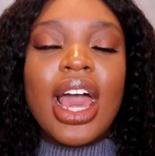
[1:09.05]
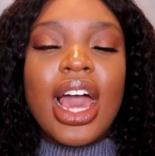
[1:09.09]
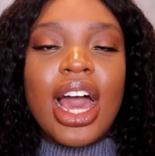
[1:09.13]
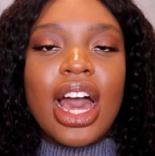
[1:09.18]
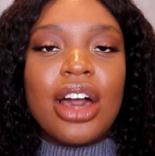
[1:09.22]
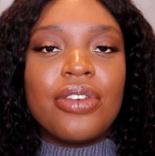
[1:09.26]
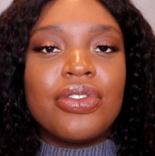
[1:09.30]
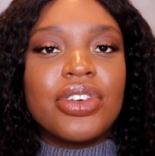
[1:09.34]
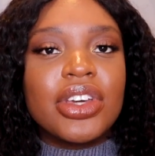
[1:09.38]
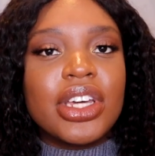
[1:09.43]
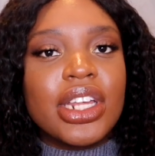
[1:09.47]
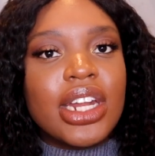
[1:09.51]

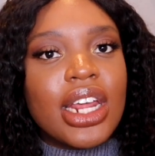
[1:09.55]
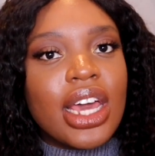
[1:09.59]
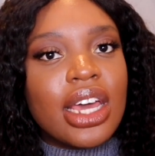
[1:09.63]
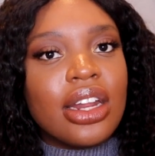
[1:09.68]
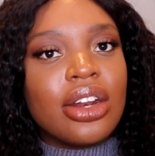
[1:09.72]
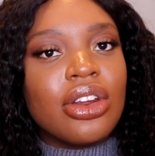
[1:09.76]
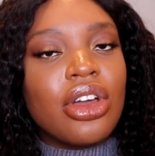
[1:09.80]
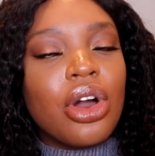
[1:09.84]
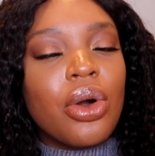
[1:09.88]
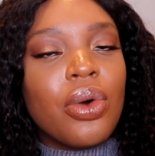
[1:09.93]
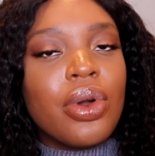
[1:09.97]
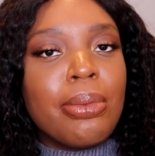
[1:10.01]
having an
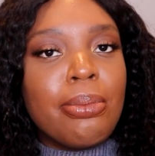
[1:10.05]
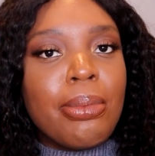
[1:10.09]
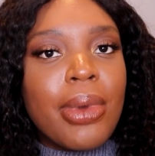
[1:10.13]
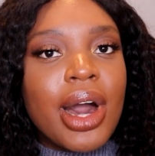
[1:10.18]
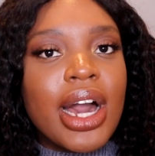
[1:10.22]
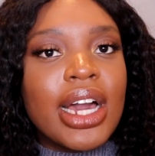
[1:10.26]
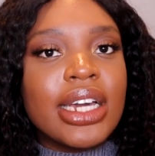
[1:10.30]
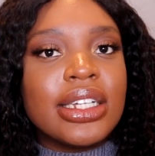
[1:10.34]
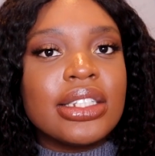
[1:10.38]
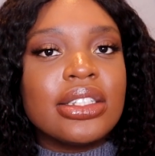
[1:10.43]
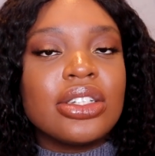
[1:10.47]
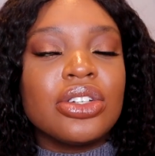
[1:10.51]
end goal in
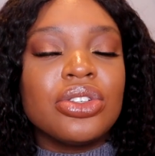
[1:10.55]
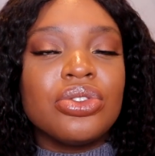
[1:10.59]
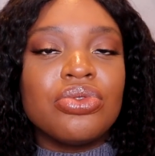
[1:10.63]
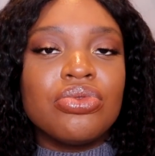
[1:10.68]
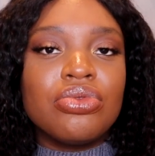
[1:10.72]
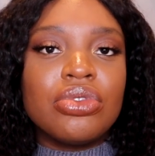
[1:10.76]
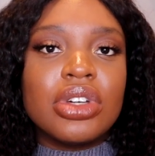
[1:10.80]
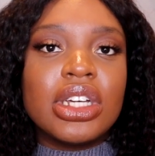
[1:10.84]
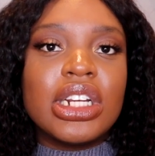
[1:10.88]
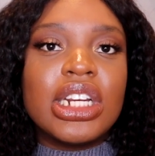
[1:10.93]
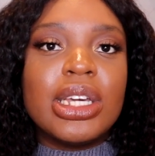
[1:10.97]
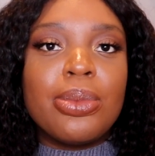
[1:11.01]
mind
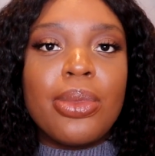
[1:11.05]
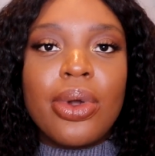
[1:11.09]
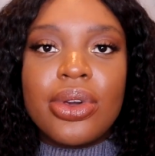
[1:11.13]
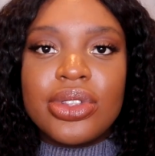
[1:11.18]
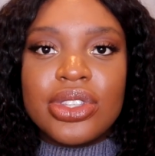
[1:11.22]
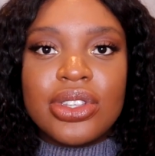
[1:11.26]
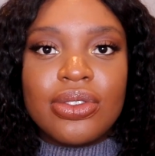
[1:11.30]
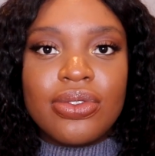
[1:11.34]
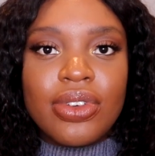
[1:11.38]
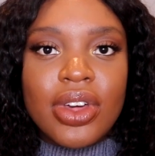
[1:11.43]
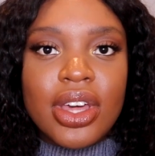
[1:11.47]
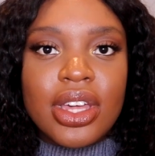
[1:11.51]
can really
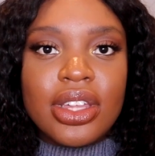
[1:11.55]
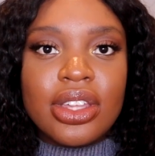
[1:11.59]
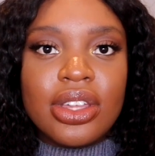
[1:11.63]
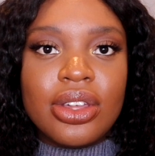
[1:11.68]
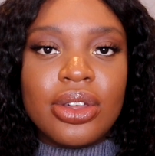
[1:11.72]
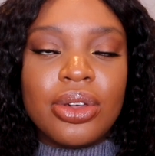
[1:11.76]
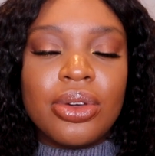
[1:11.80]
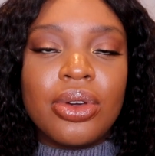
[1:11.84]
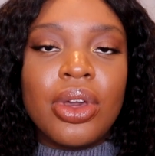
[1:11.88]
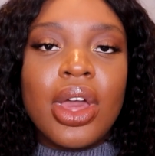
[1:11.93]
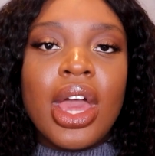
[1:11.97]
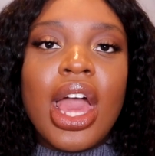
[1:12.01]
motivate
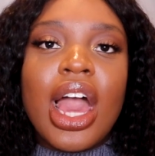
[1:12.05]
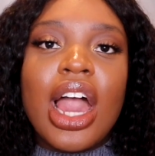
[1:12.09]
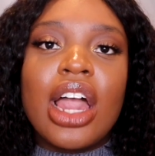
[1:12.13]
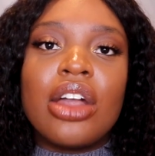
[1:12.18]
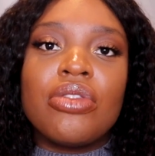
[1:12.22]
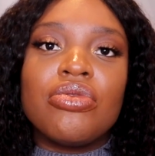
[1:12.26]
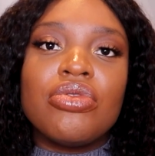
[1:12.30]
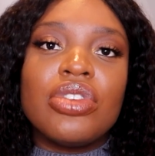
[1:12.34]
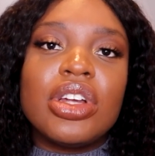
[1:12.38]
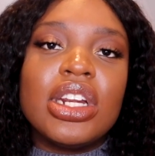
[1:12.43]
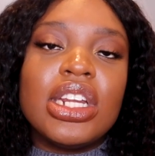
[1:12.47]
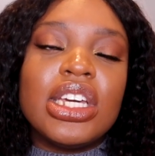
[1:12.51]
you
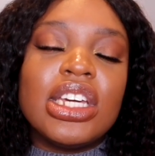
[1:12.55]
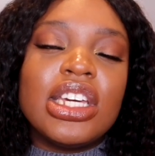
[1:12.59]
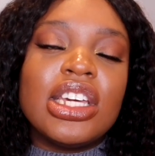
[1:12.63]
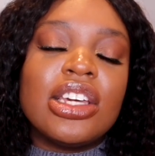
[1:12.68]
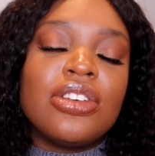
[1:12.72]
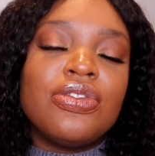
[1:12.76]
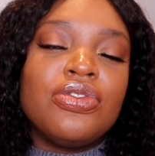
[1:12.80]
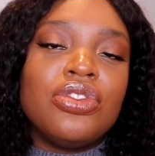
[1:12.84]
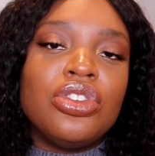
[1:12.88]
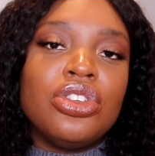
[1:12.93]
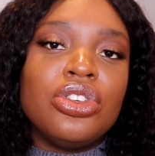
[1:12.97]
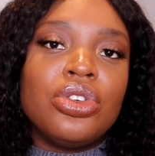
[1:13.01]
and really
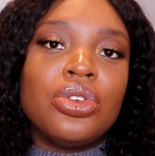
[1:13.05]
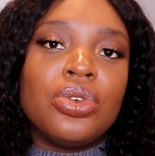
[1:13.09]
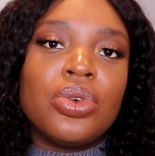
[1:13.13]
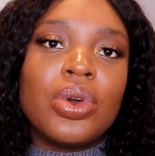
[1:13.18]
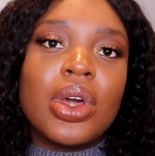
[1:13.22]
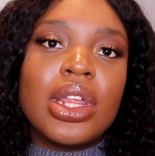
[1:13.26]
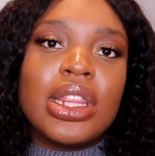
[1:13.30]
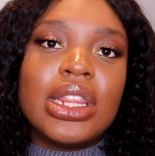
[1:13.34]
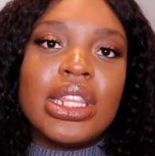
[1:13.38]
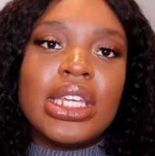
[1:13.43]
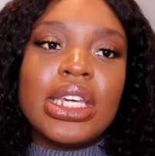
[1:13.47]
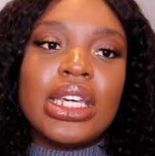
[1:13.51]
give
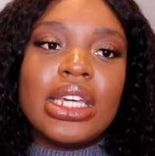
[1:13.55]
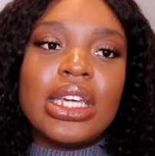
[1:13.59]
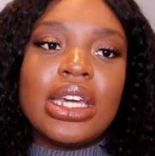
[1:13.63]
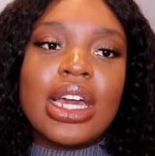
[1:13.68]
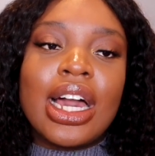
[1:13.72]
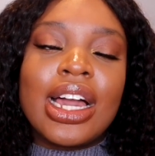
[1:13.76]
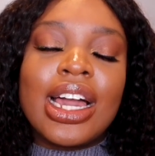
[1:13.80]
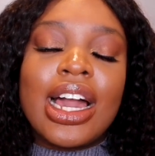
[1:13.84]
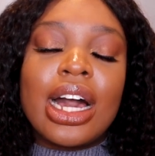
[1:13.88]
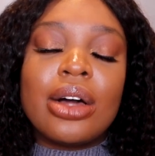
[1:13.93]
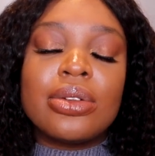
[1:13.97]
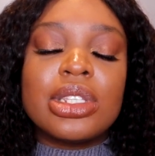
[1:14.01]
you the
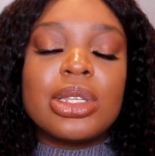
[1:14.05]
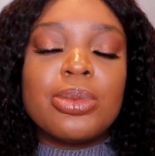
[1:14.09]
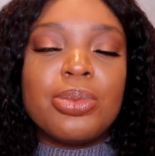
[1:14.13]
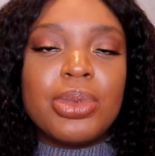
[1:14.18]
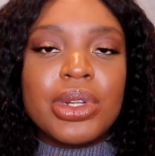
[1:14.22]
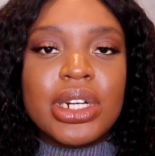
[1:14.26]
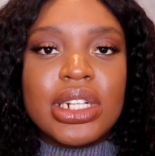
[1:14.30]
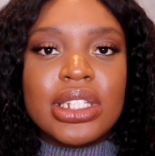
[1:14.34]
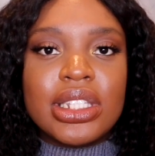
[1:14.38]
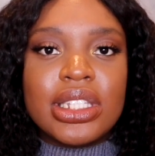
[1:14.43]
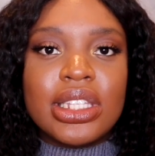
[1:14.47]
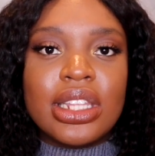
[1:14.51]

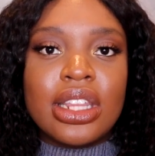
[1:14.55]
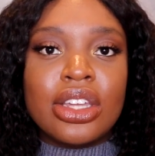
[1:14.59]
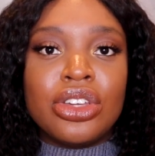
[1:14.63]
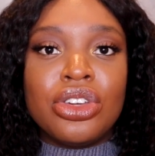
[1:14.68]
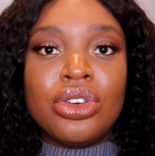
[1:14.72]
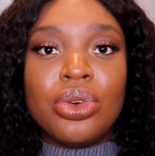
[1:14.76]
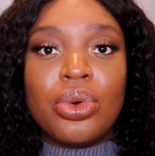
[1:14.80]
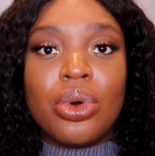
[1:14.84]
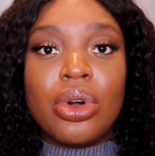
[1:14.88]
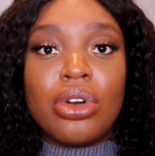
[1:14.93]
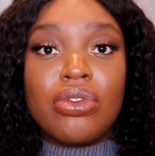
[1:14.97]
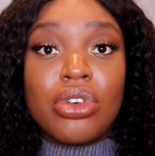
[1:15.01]
accountability
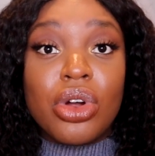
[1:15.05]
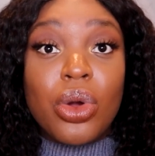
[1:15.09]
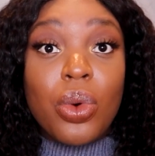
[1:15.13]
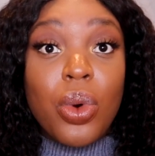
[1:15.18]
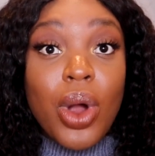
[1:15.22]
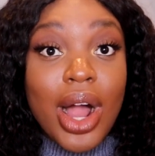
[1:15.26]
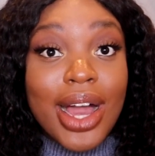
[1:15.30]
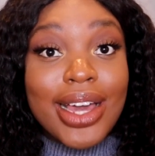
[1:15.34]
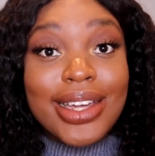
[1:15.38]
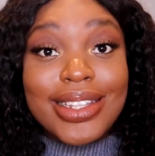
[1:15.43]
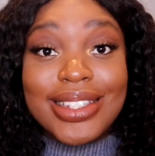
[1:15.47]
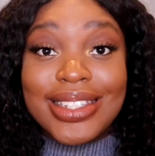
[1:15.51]
that you are
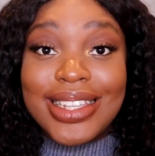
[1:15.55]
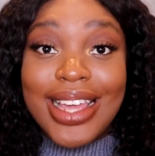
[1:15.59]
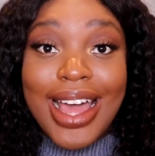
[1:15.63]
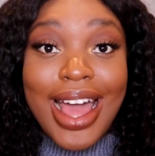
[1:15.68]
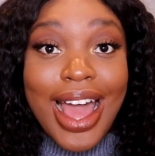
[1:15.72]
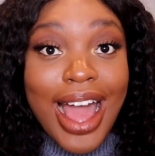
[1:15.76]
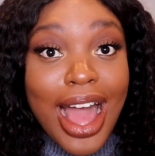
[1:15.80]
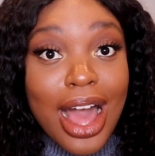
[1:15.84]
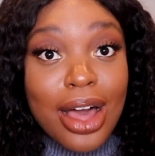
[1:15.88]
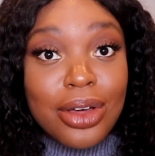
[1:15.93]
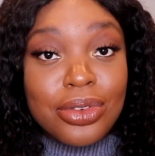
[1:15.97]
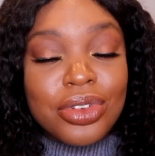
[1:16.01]
required to
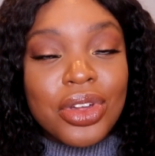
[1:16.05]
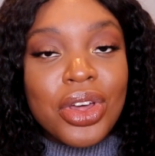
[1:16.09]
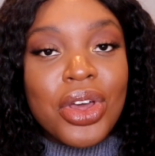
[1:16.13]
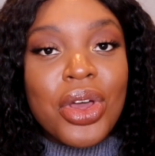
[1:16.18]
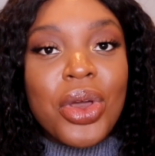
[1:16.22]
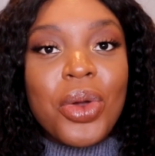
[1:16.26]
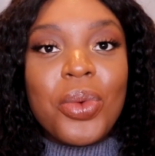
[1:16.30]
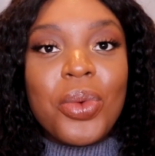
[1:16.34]
have